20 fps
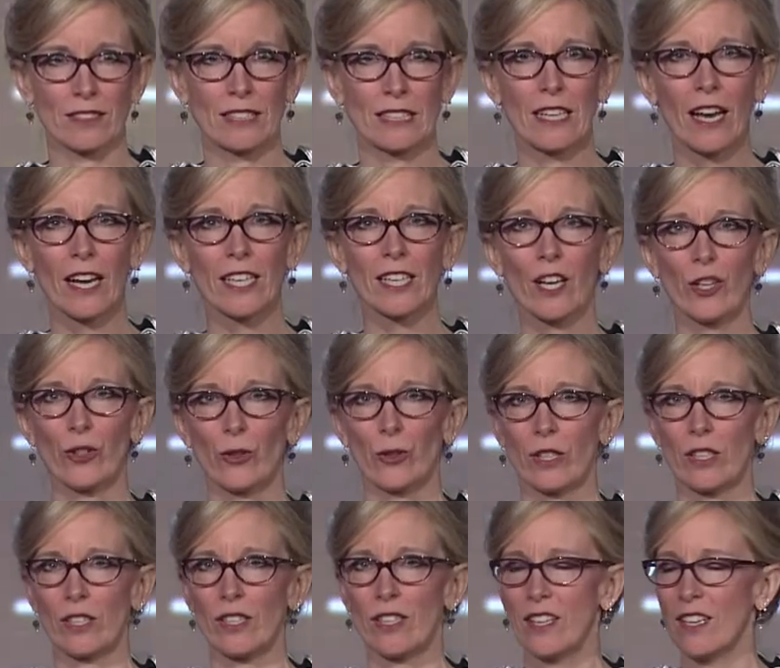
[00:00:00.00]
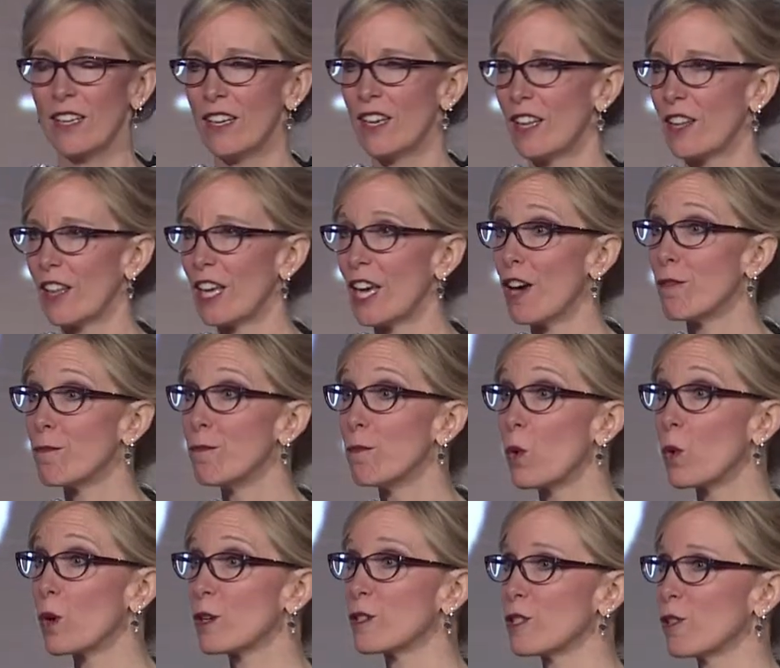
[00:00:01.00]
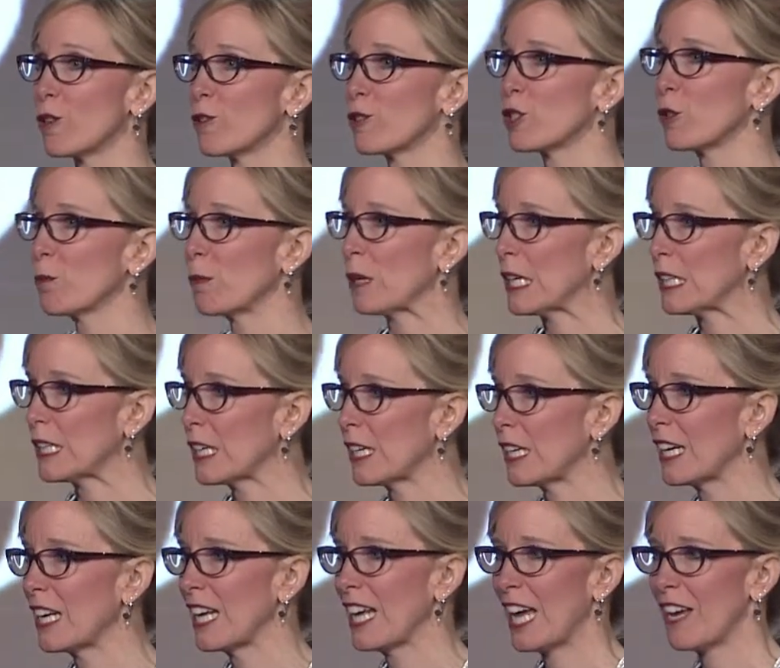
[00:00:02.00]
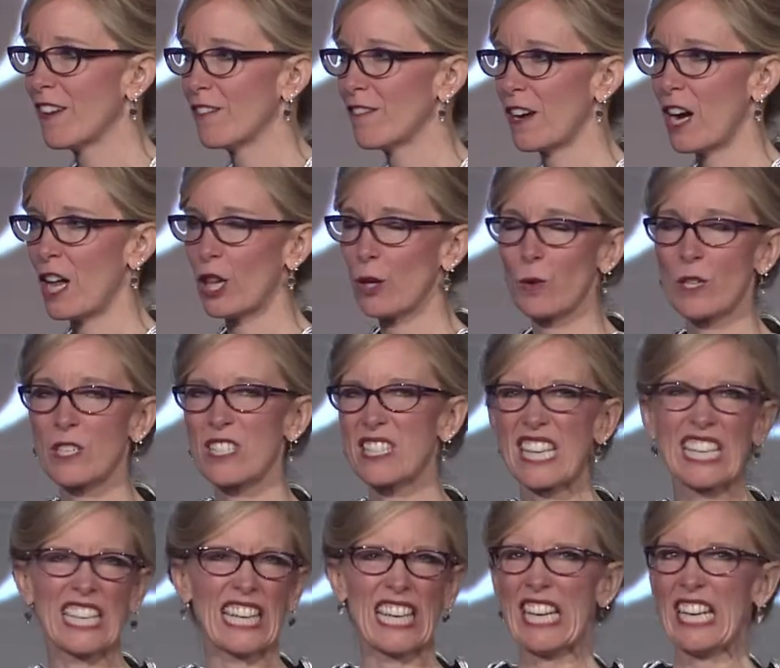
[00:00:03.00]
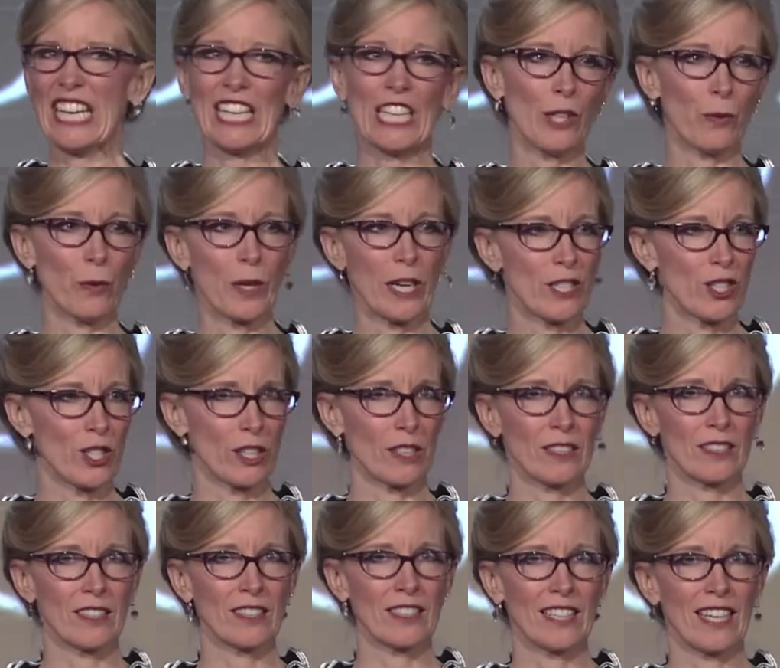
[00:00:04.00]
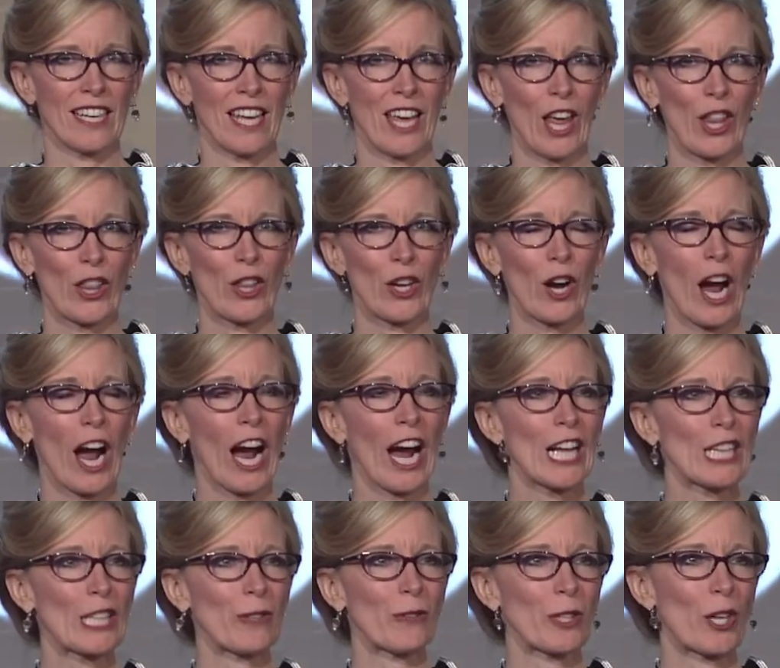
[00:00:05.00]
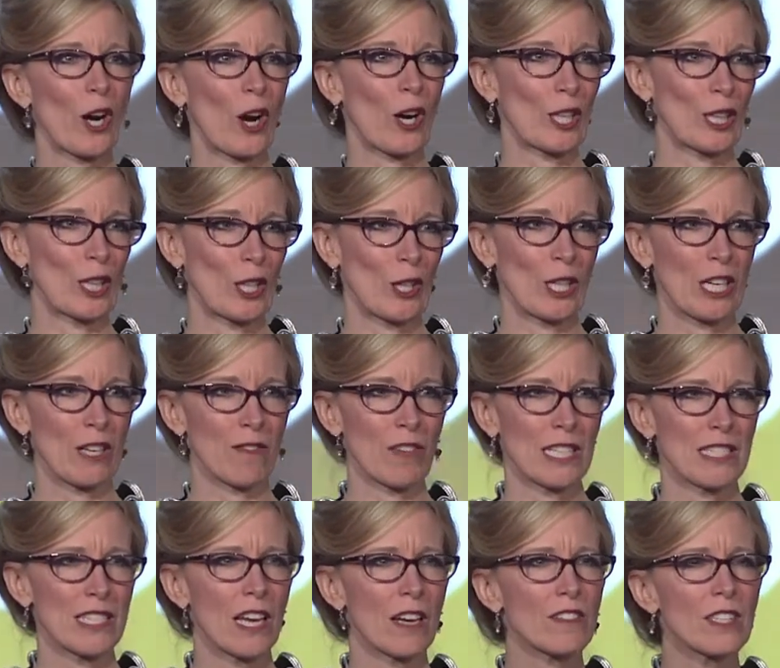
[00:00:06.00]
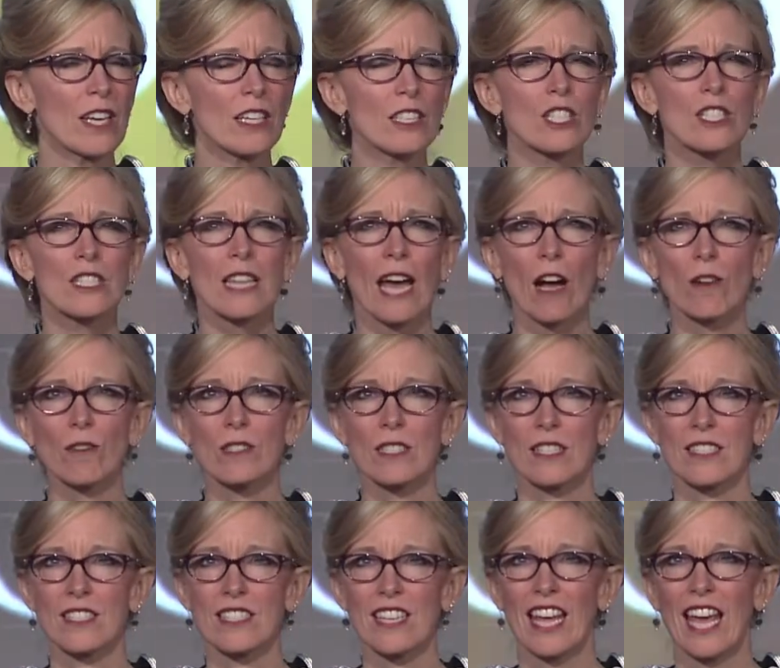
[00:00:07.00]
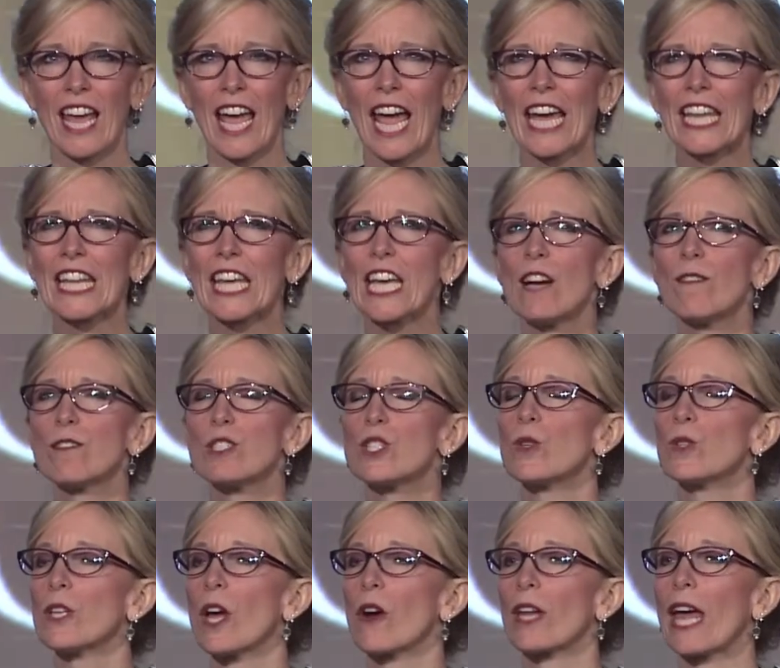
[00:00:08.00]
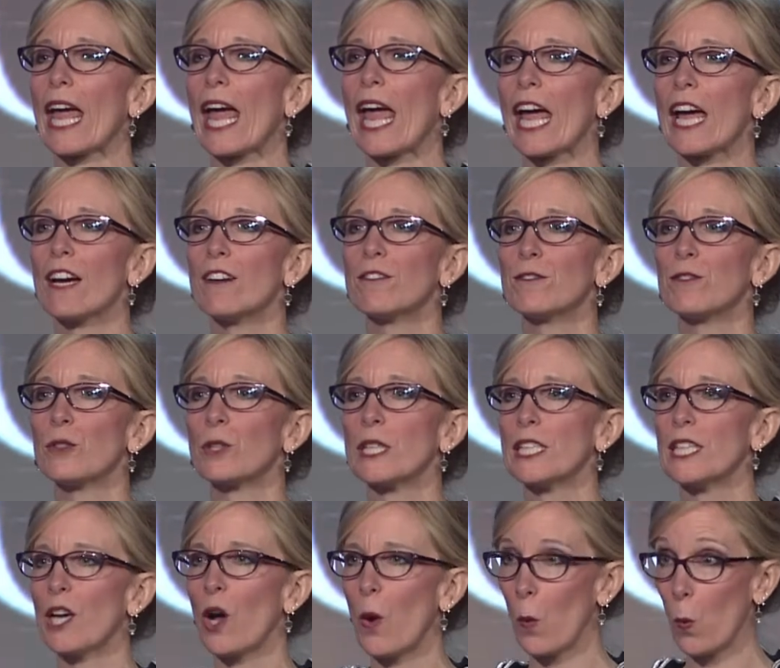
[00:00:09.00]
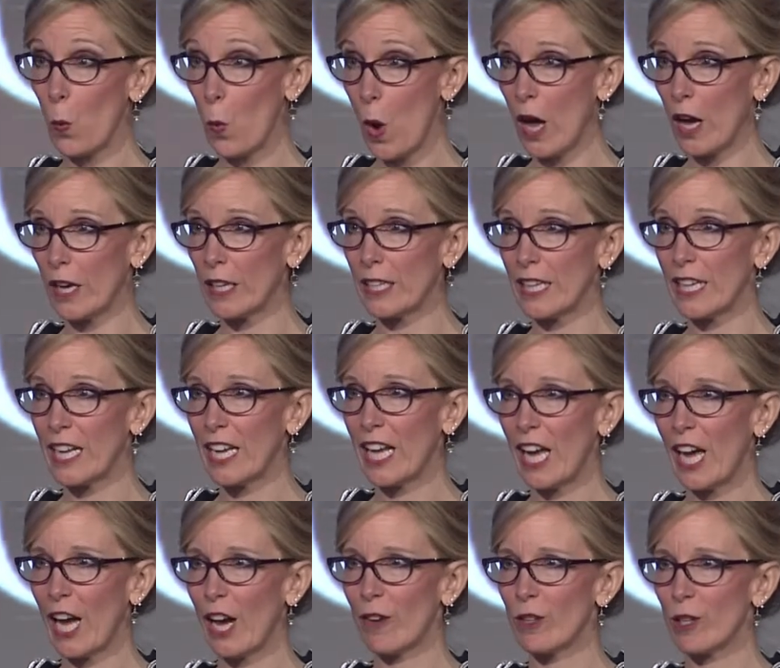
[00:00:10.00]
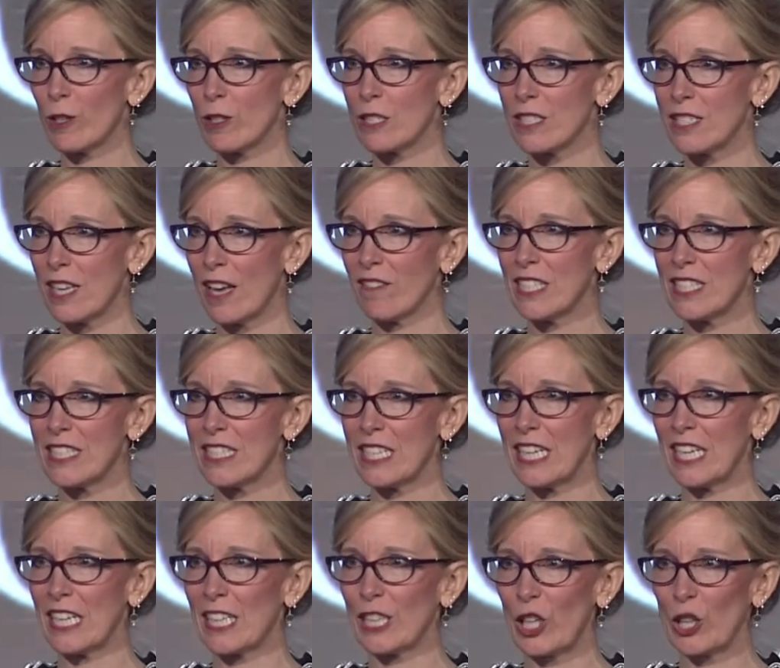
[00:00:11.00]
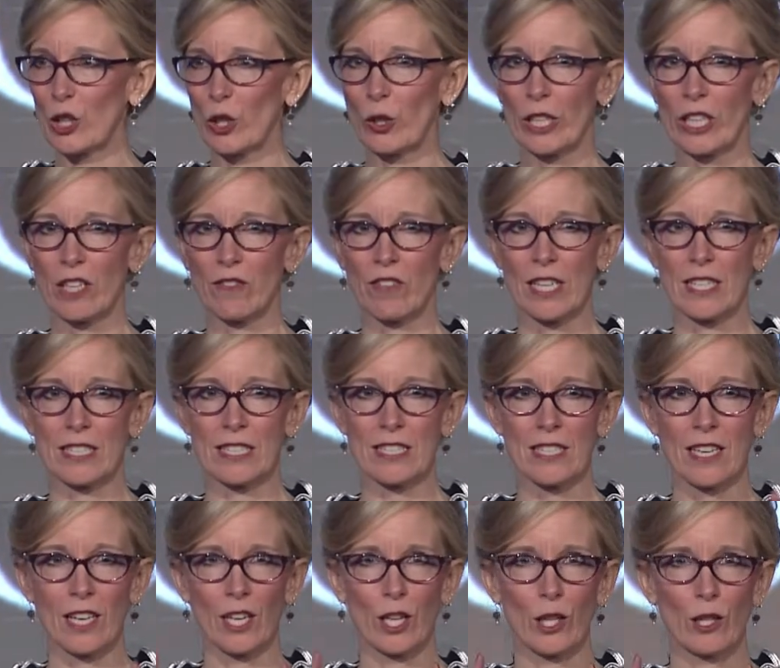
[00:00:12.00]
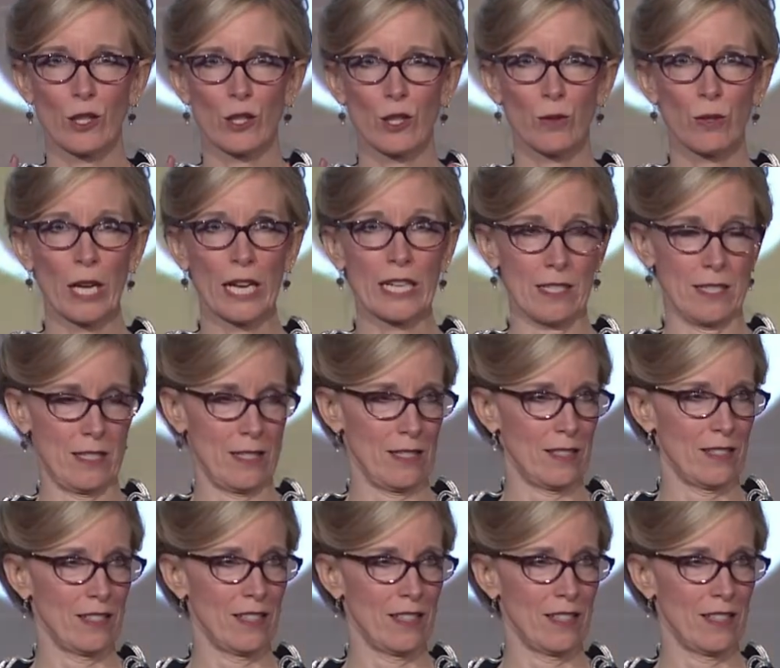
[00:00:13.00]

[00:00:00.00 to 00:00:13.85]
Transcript: 900. They have more social media followers than any region. Their highly regarded learning events have touched thousands, and they have sold out every one of their 17 learning events to date.